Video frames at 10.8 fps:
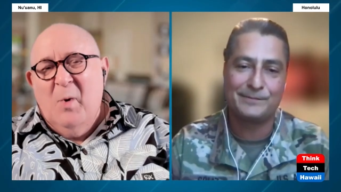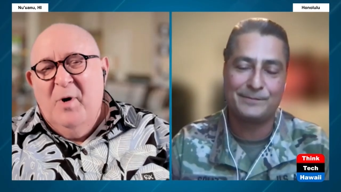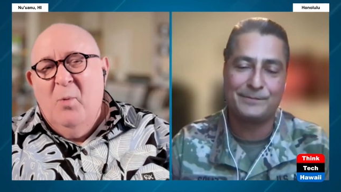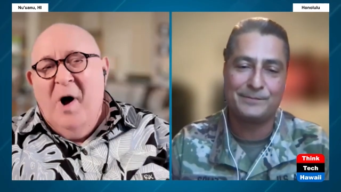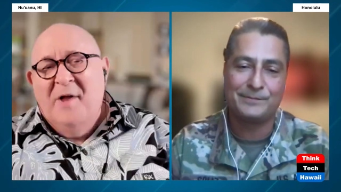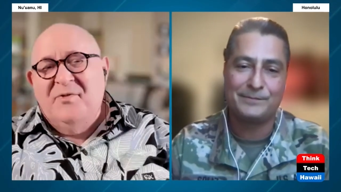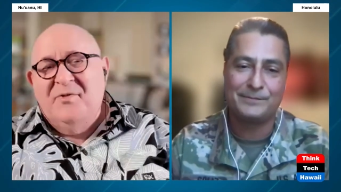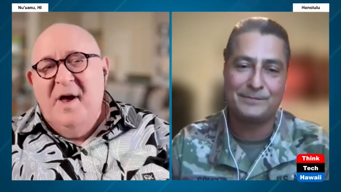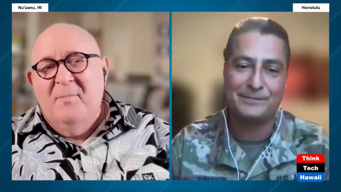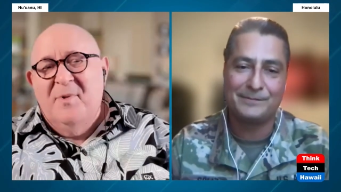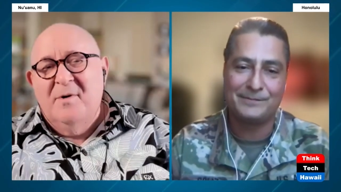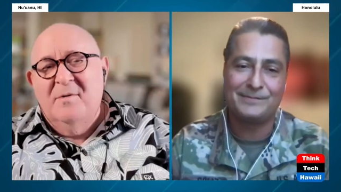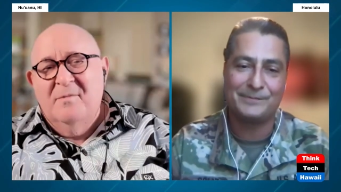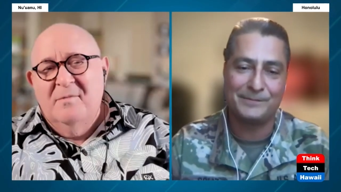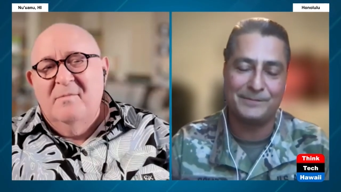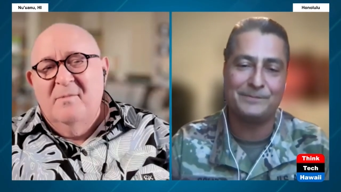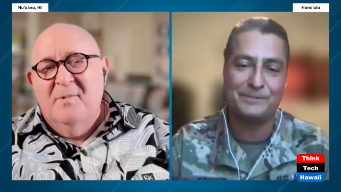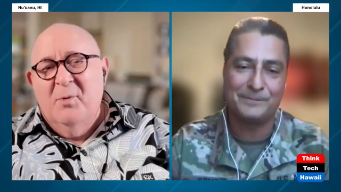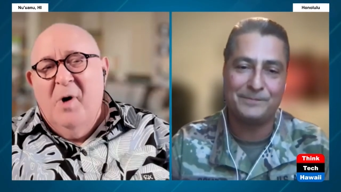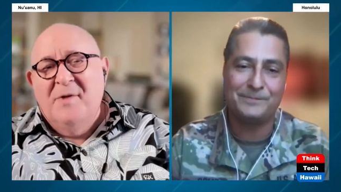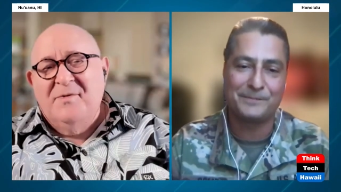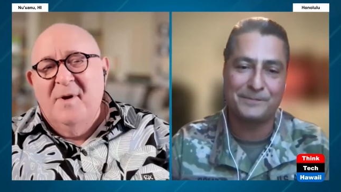Speaker 1: We want that, Bill. We
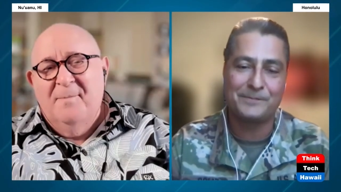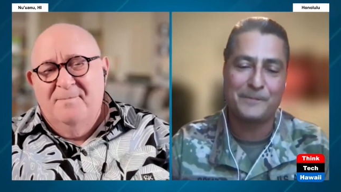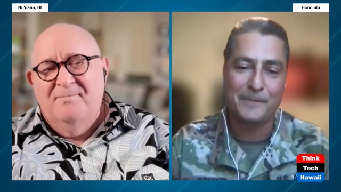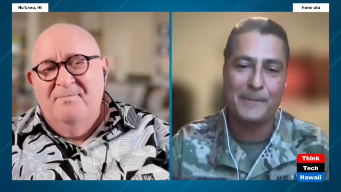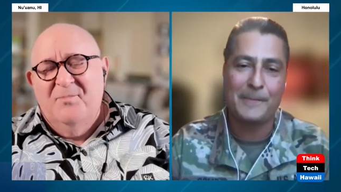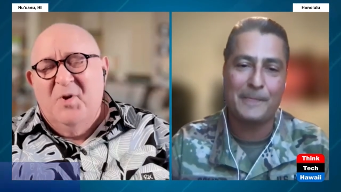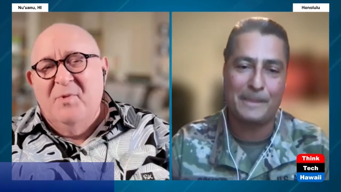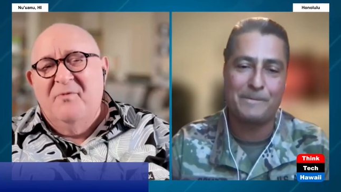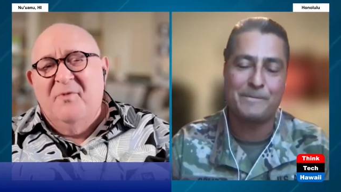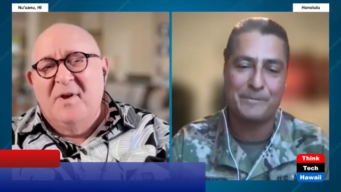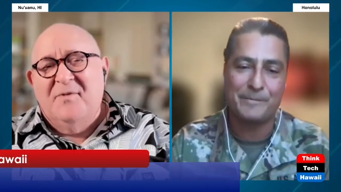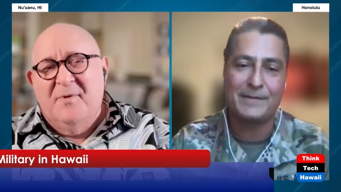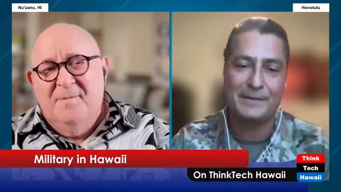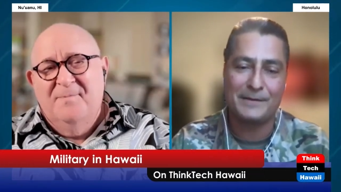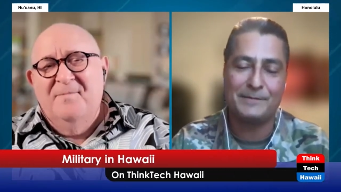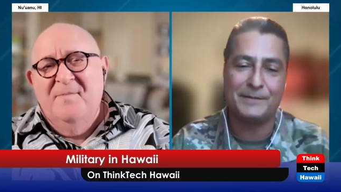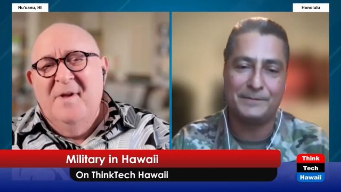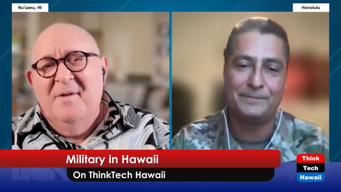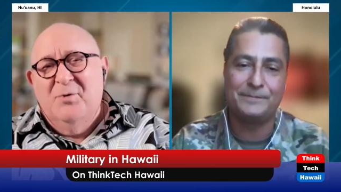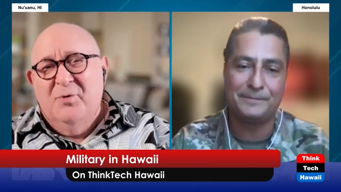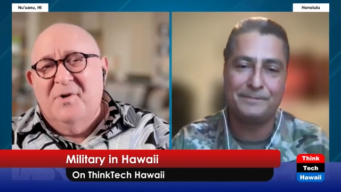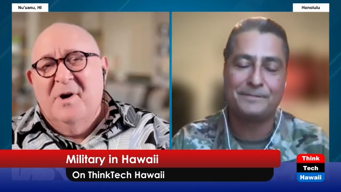want them to be faithful
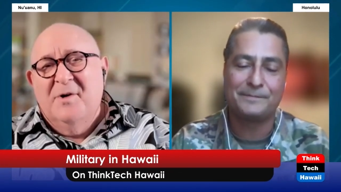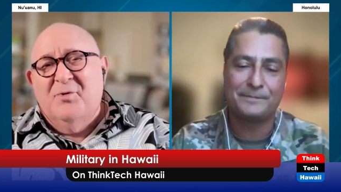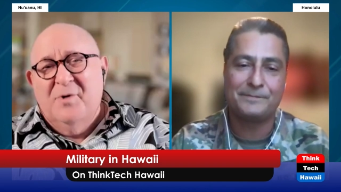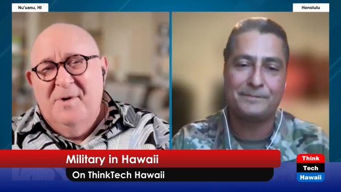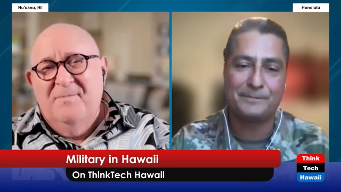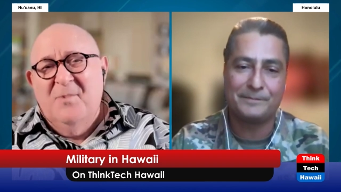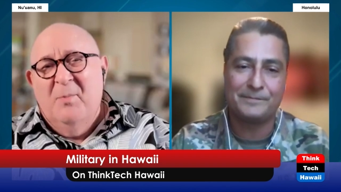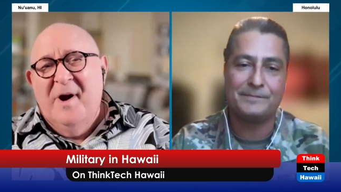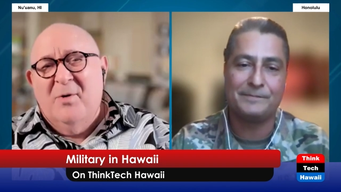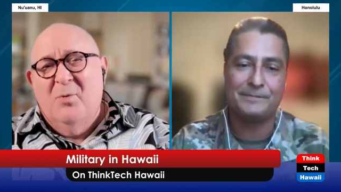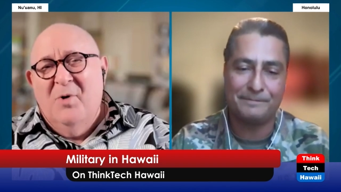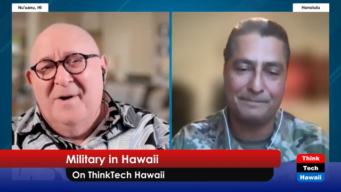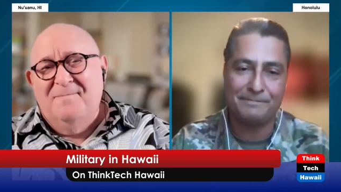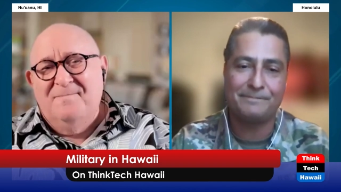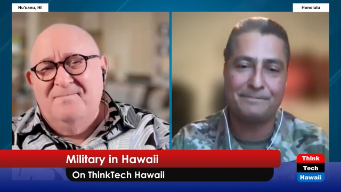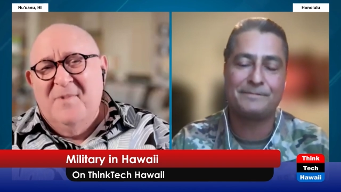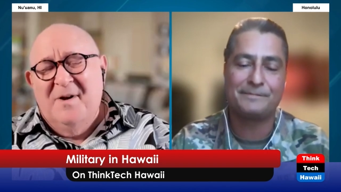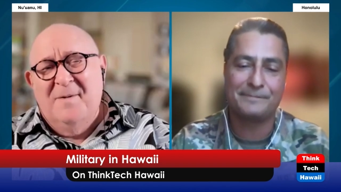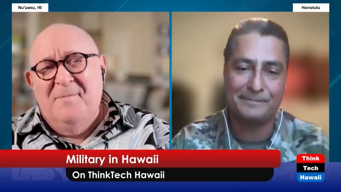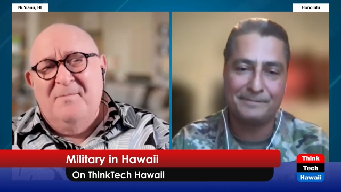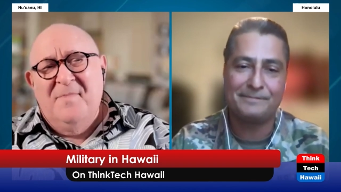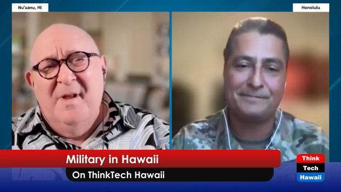to the country, no matter what.
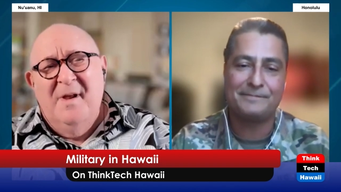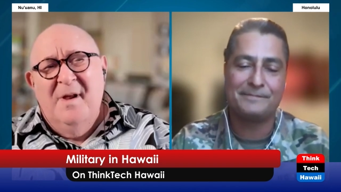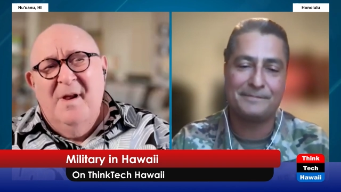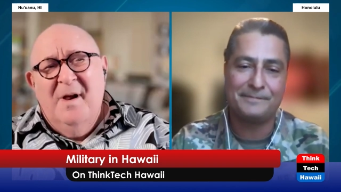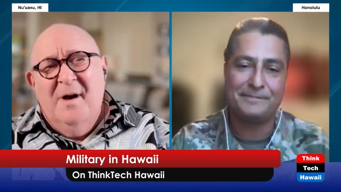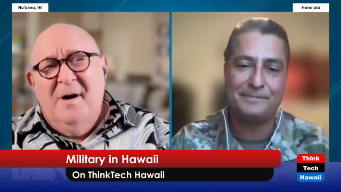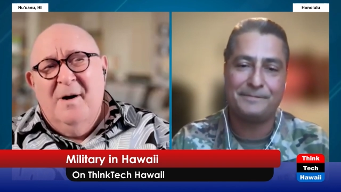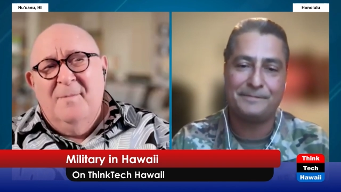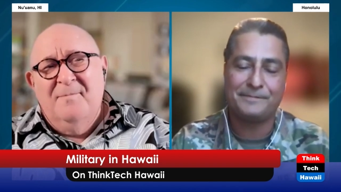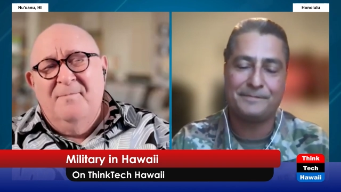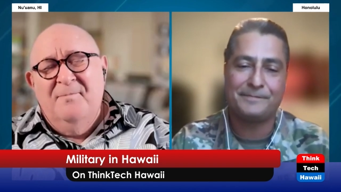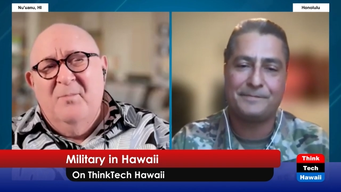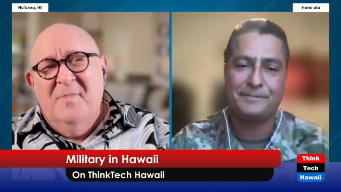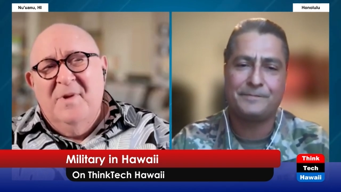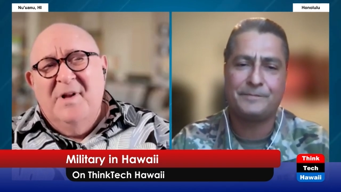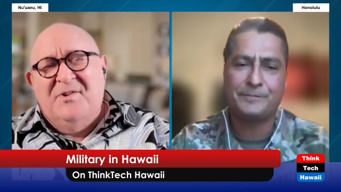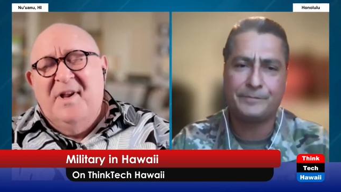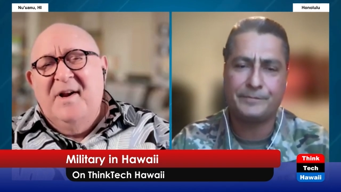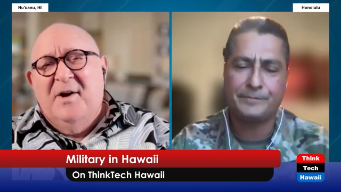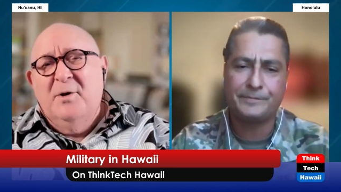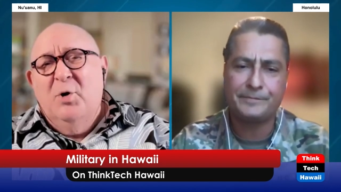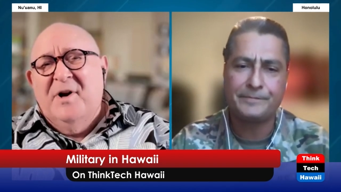Yeah. Let's
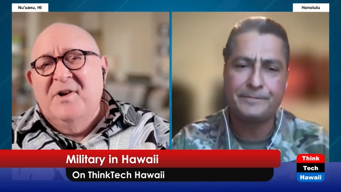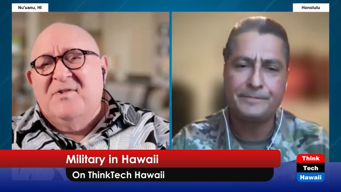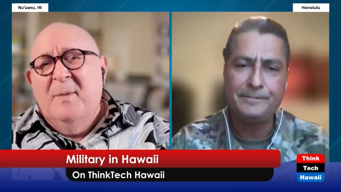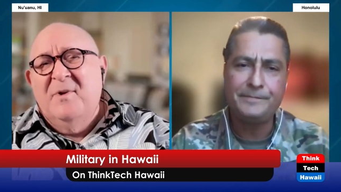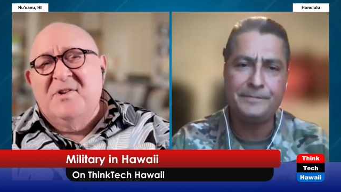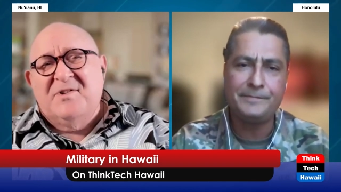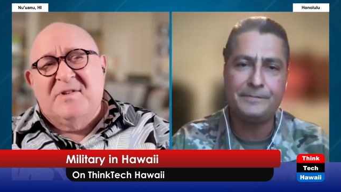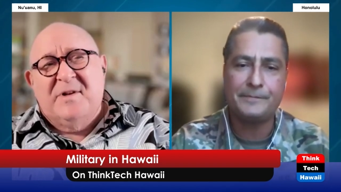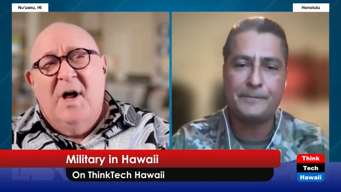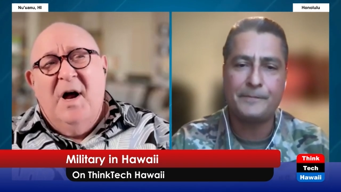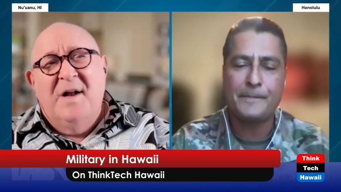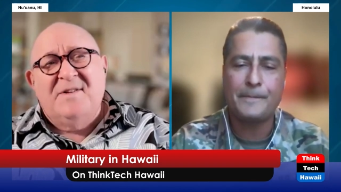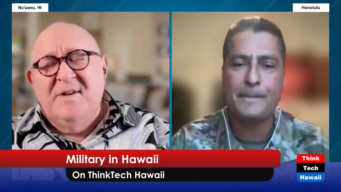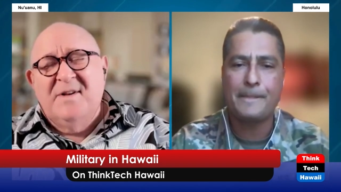take a look at some of the slides